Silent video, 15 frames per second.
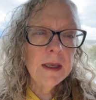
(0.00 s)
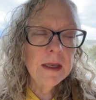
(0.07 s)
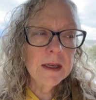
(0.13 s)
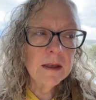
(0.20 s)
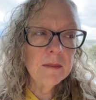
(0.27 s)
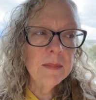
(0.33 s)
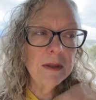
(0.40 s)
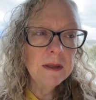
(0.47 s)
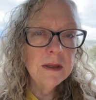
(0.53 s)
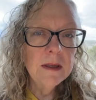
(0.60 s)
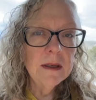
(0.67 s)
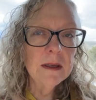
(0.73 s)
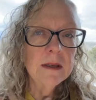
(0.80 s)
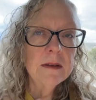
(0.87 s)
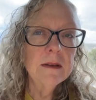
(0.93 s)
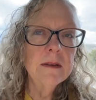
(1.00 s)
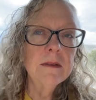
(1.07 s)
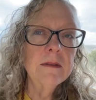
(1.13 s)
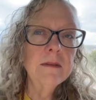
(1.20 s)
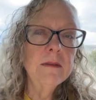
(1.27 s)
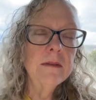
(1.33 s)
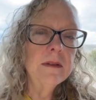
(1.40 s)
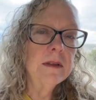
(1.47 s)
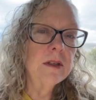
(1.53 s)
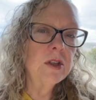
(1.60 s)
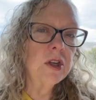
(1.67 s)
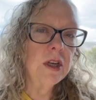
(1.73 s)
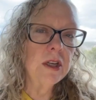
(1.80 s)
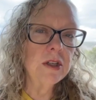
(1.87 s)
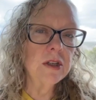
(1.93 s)
It can be a
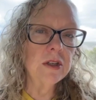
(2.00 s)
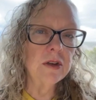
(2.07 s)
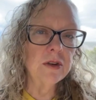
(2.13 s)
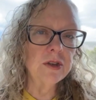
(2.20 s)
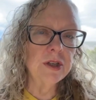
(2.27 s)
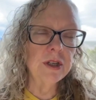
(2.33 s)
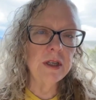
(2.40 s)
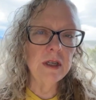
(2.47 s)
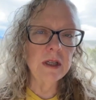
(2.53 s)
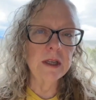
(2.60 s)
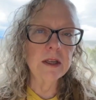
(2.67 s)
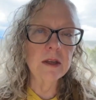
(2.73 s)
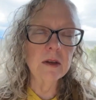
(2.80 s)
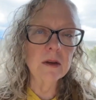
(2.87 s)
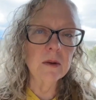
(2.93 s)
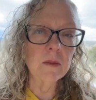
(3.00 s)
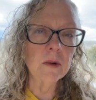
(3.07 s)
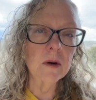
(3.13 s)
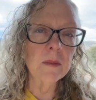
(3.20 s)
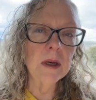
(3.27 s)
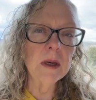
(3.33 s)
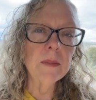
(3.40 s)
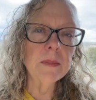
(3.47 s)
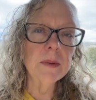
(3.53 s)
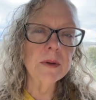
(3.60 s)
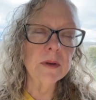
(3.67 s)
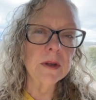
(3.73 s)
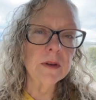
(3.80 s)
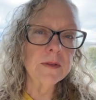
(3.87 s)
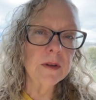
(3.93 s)
change in your chi, like you can warm up, or
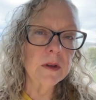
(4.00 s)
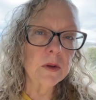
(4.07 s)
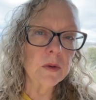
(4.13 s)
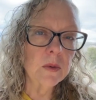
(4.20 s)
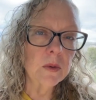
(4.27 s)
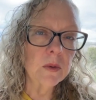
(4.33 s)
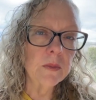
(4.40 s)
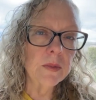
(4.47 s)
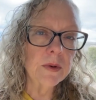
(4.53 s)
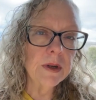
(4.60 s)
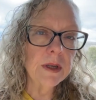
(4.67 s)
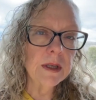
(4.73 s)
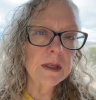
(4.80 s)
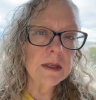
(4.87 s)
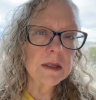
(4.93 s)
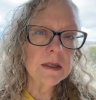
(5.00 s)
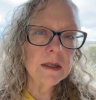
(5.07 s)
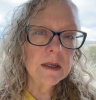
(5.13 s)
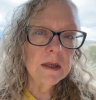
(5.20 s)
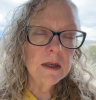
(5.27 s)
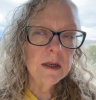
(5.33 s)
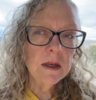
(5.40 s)
you can feel a cool breeze,